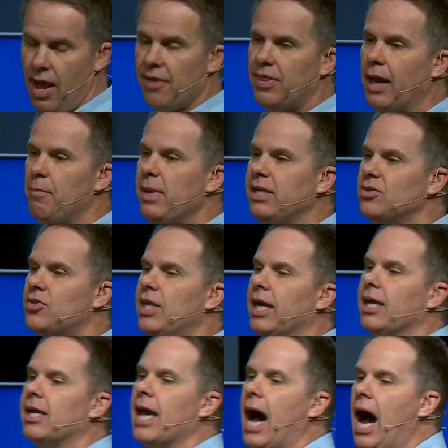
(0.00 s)
That means
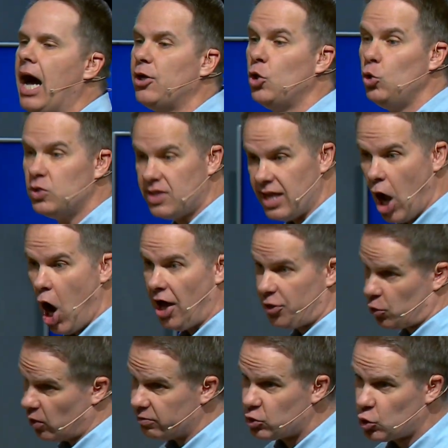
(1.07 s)
that God, who's the
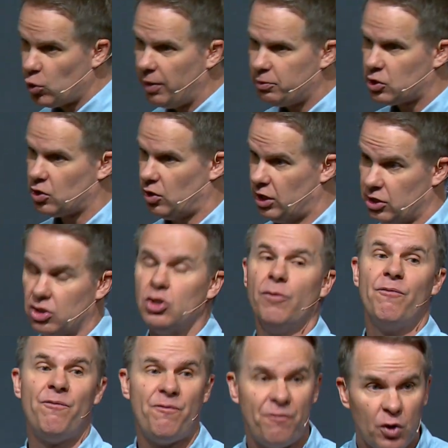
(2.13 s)
author of Scripture and
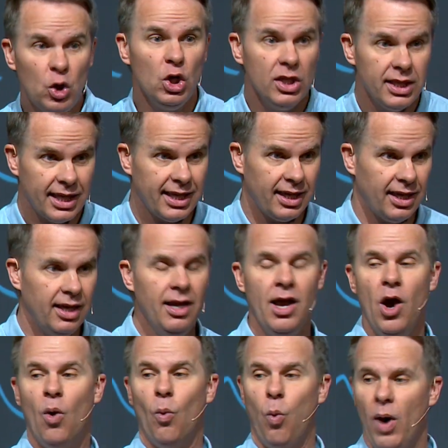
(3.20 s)
fully
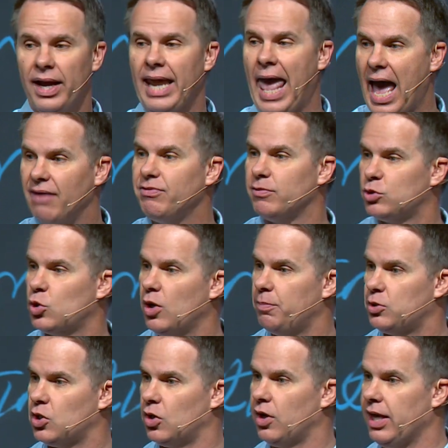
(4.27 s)
one half of
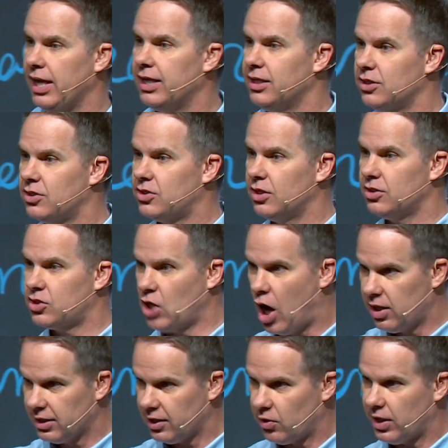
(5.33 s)
Scripture is
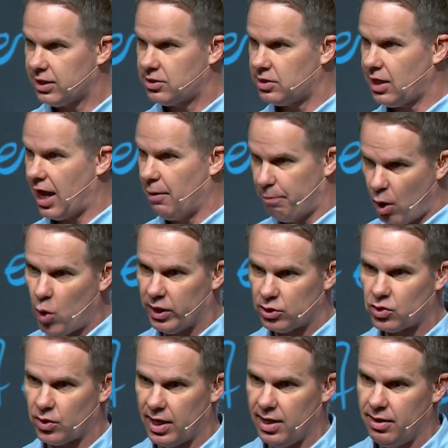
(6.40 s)
song lyrics and
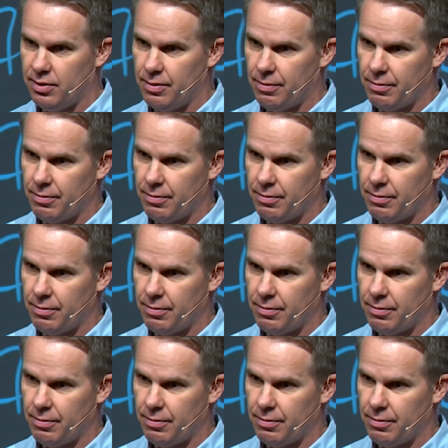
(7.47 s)
poetry.